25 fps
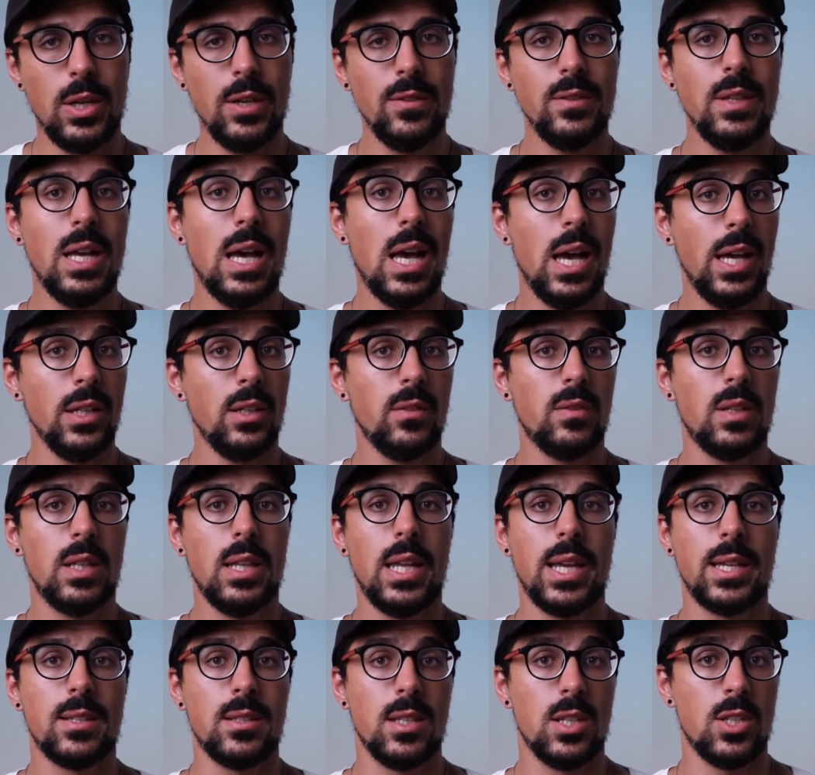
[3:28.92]
if the height of the
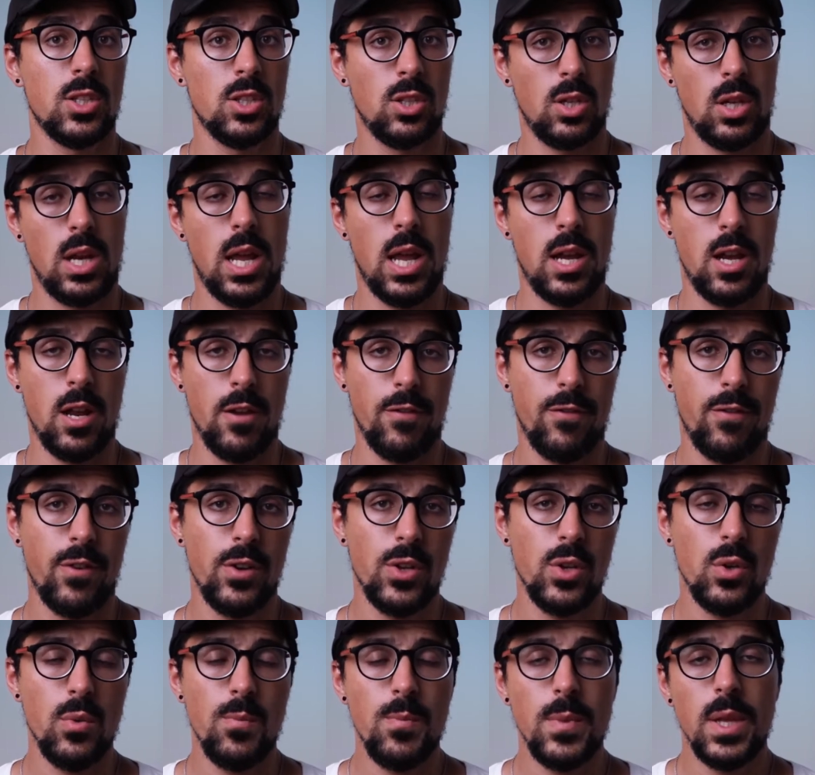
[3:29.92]
legs is not enough for
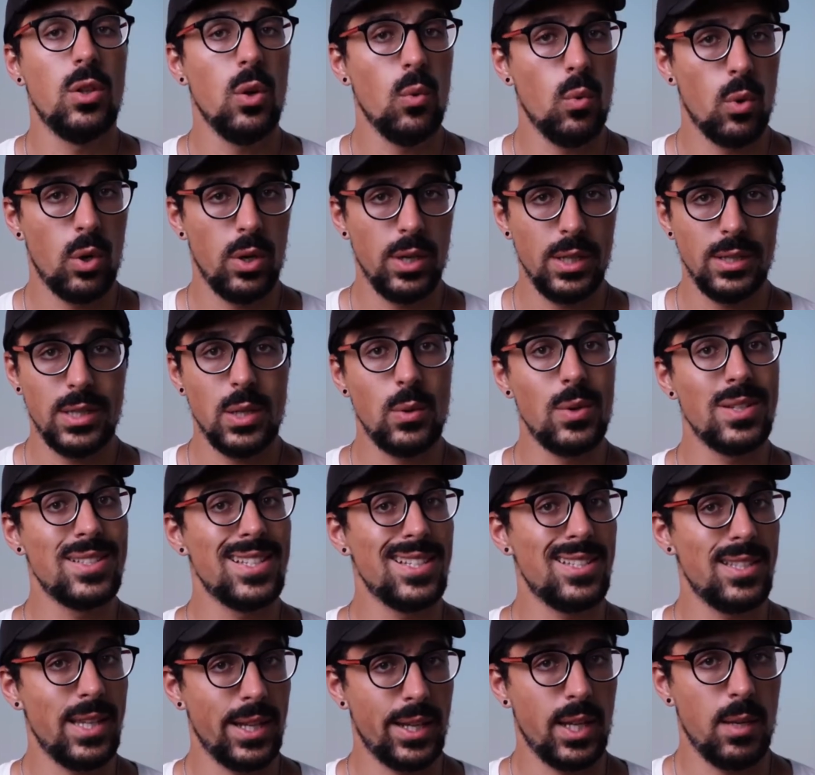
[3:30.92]
you, don't worry, there is
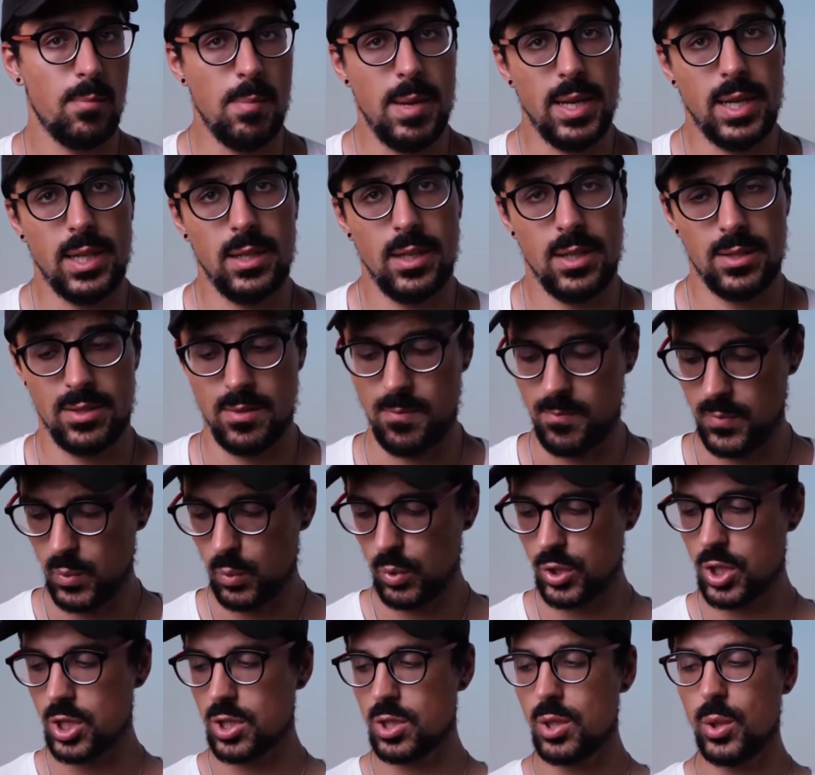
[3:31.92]
a second mechanism,
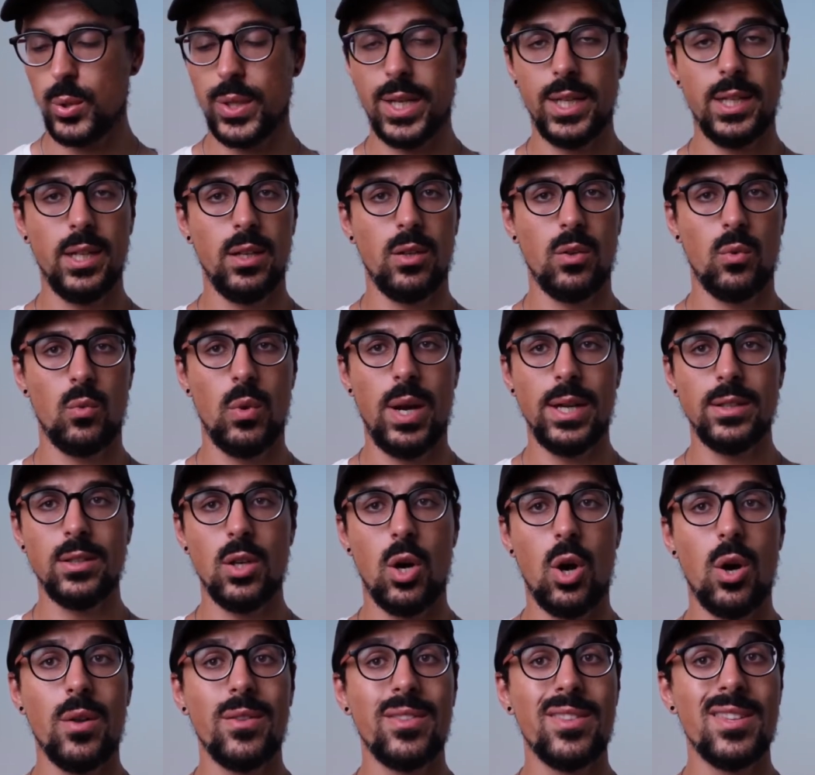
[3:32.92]
which is located
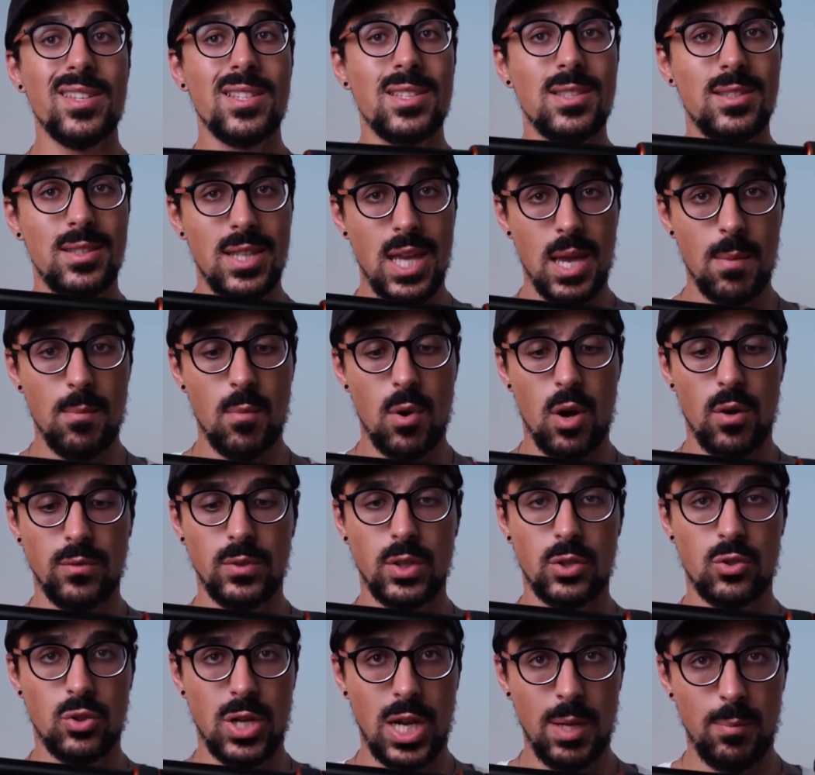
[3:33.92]
right on the stem of
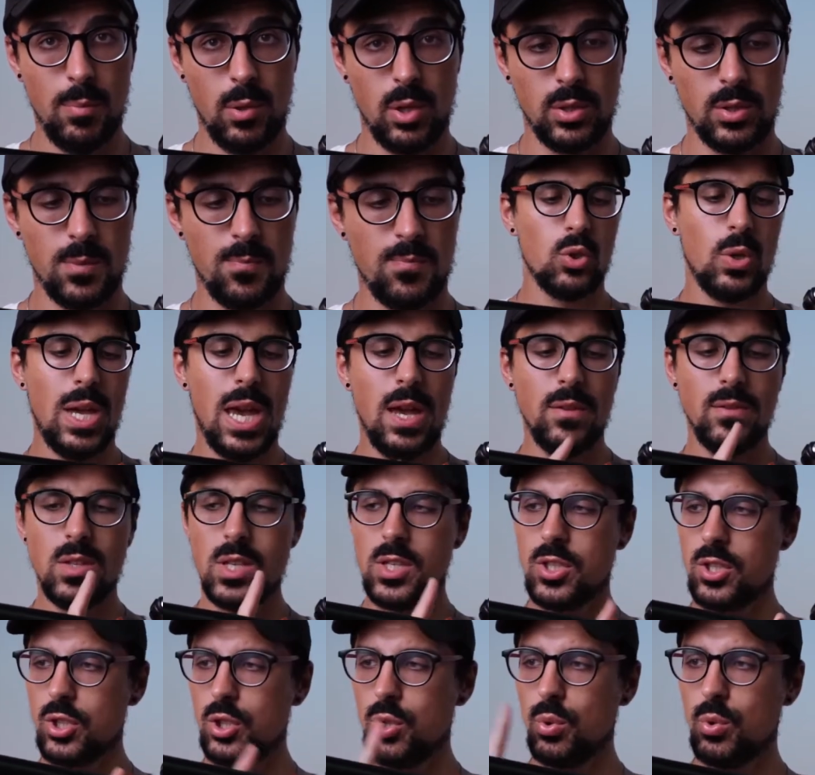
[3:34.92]
the tripod. So you have
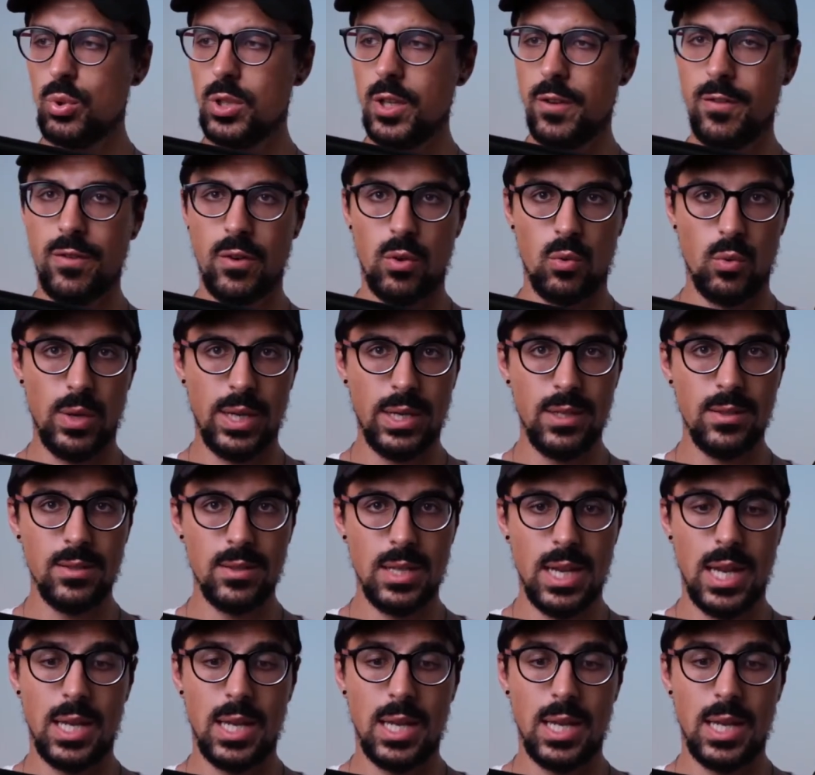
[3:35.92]
these two different rings,